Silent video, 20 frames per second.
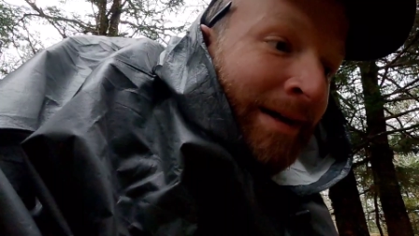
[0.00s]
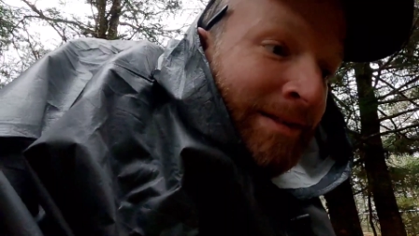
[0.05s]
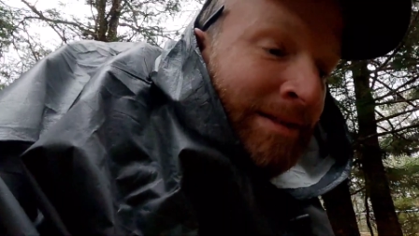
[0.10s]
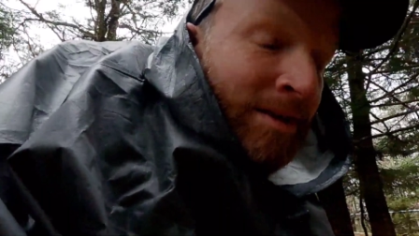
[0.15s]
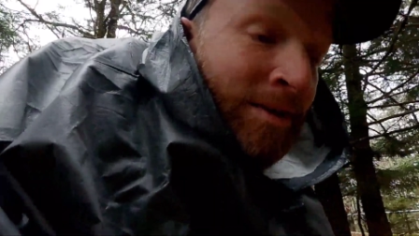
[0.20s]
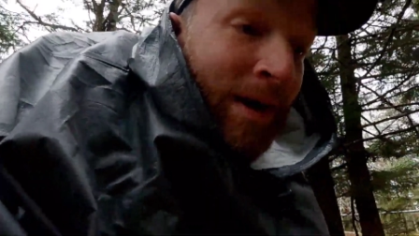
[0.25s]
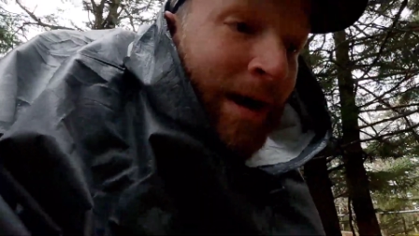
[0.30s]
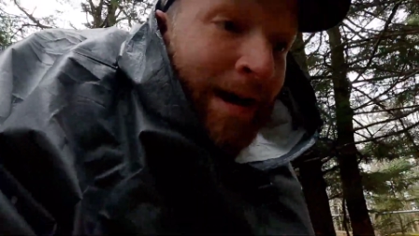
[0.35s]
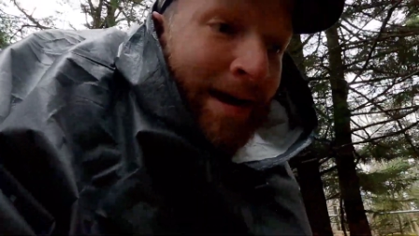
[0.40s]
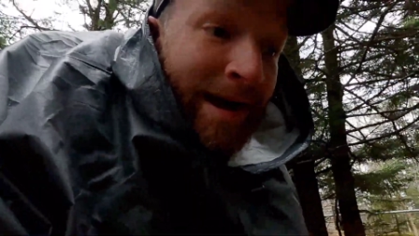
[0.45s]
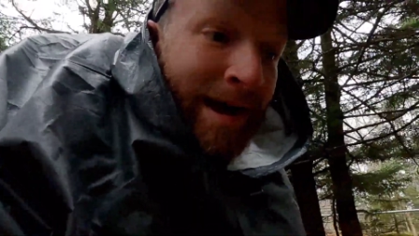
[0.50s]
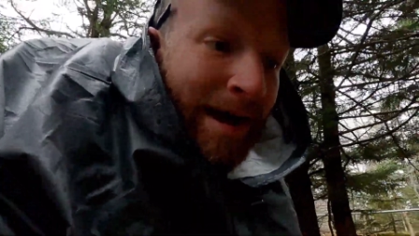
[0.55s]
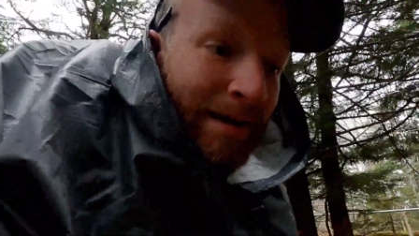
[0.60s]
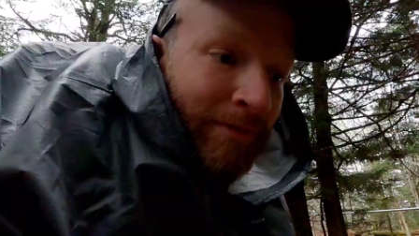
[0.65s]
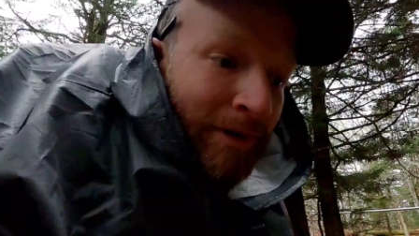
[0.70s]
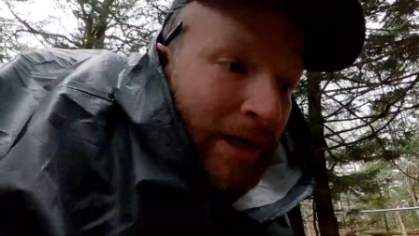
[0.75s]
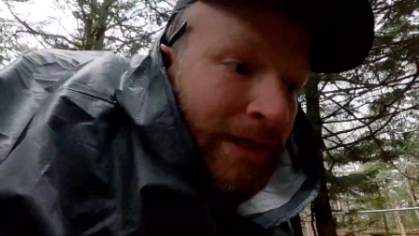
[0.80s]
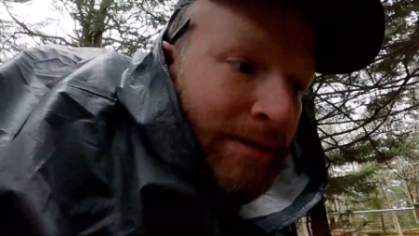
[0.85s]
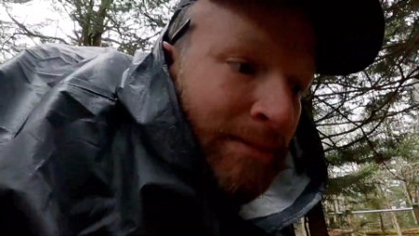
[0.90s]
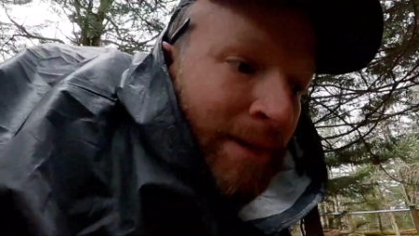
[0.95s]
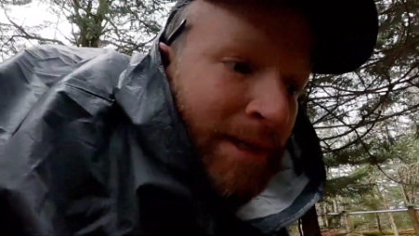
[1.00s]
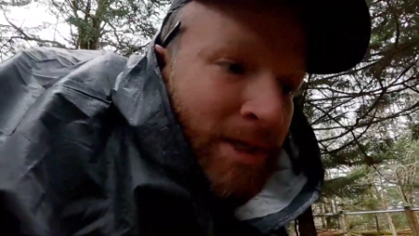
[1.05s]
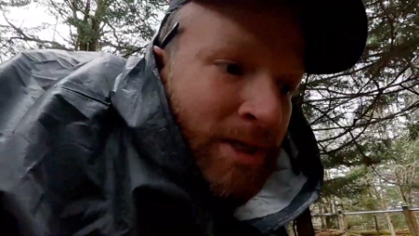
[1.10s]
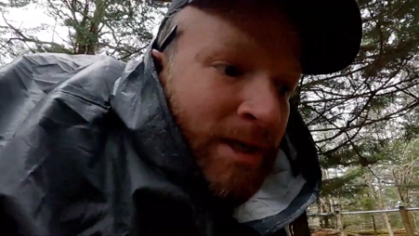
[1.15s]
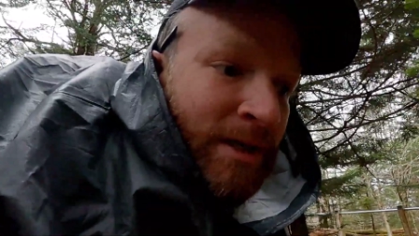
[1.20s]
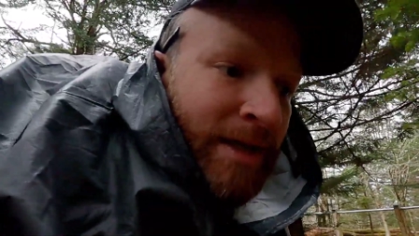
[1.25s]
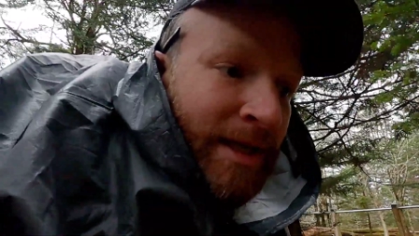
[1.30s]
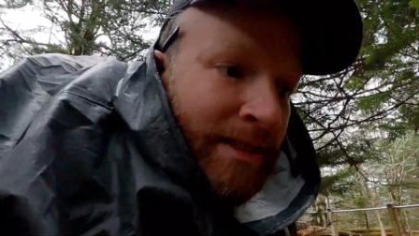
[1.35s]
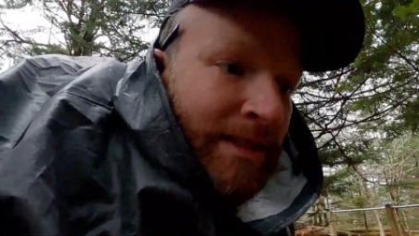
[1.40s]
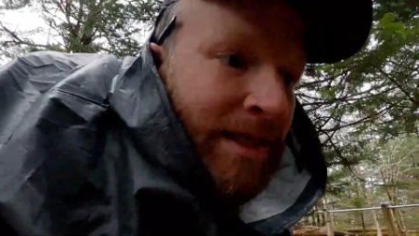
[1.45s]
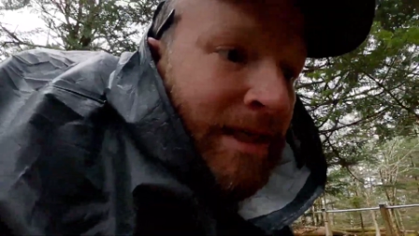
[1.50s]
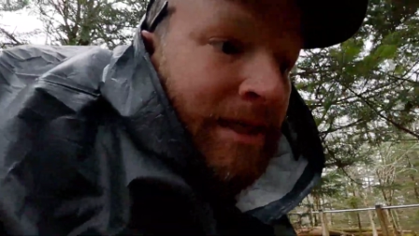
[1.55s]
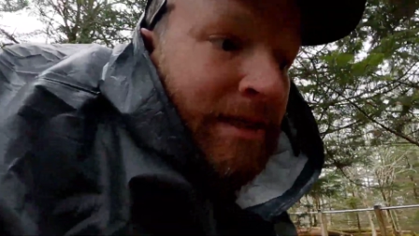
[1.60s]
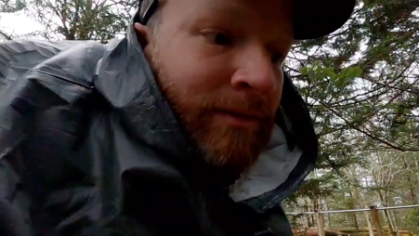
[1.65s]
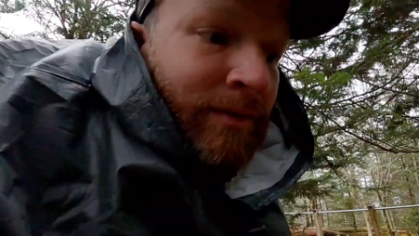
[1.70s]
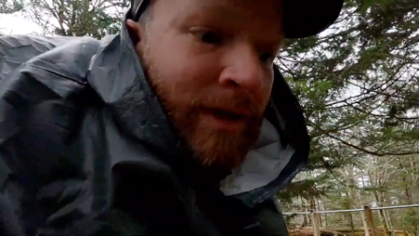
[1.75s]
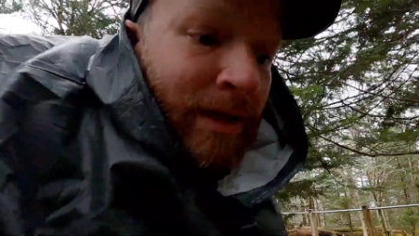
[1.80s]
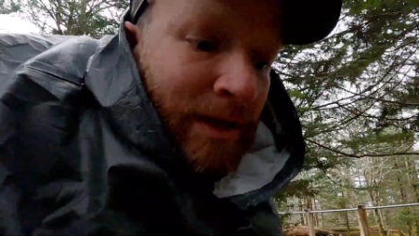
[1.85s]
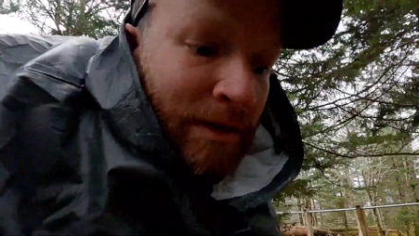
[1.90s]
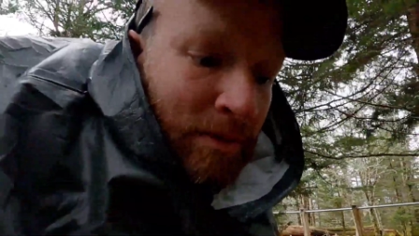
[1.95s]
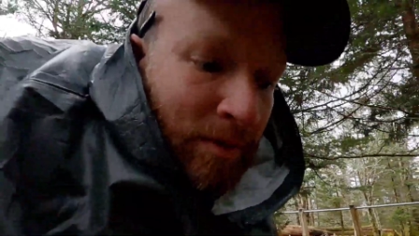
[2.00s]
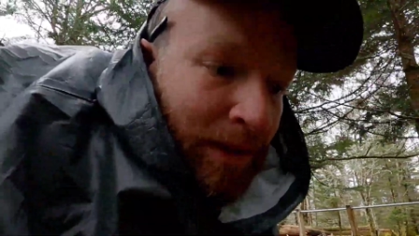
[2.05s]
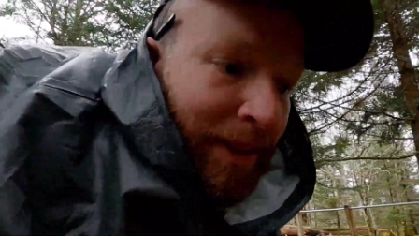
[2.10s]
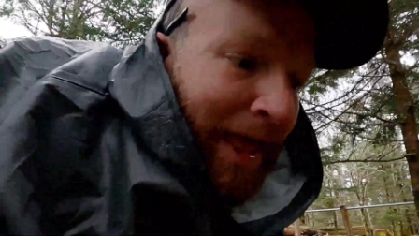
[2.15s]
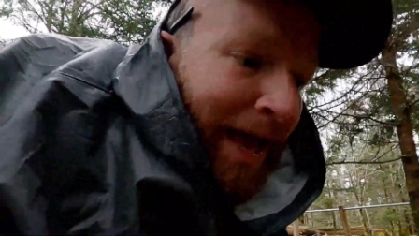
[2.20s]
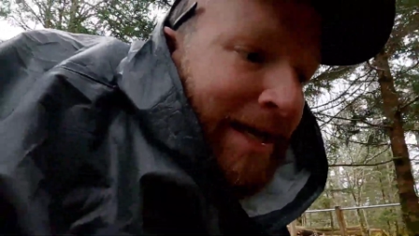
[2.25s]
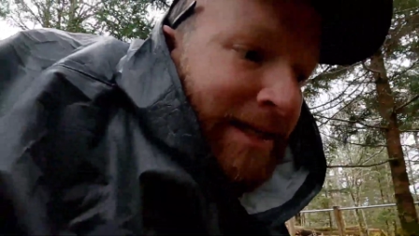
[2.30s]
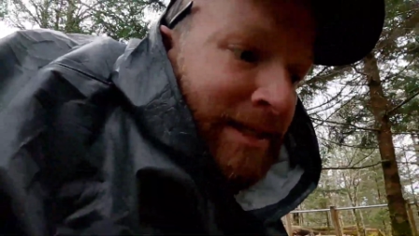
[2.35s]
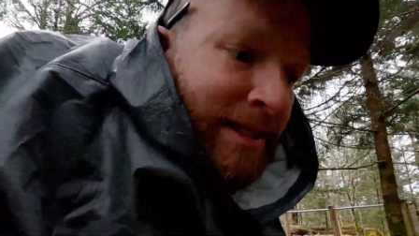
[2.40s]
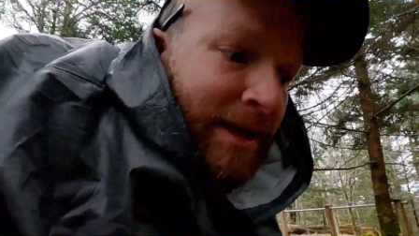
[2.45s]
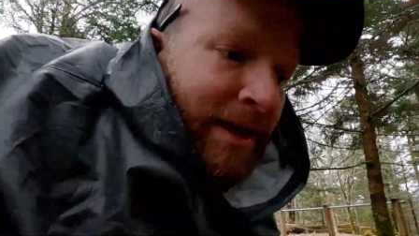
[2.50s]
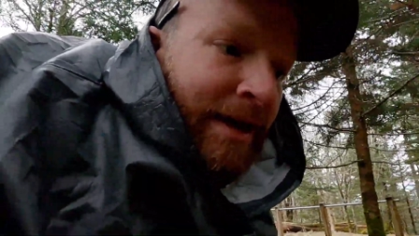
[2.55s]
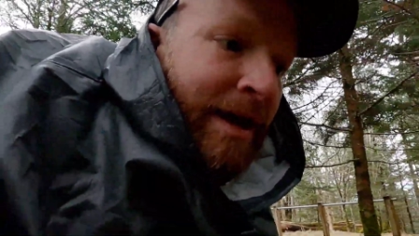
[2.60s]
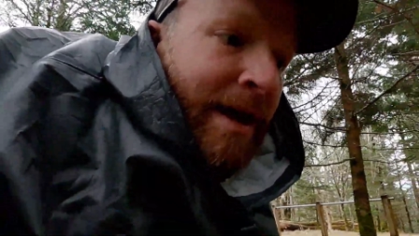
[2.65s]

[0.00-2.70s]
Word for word: I also, I, I, forgot to mention on yesterday's video, one last